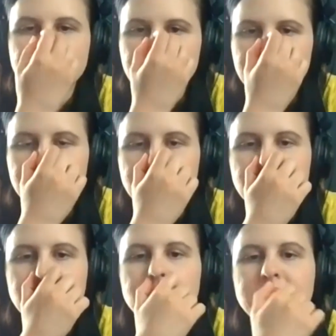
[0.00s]

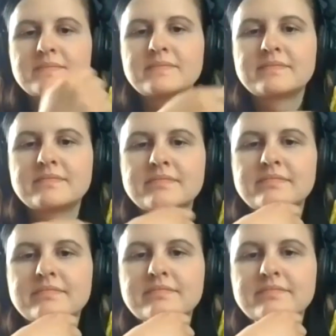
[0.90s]

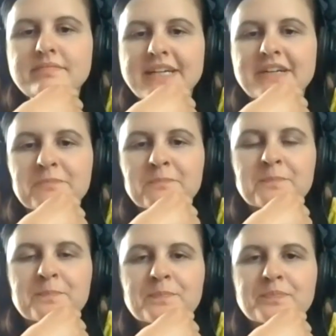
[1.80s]

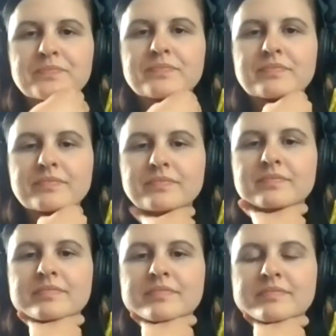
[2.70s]
No words are spoken by the person on screen.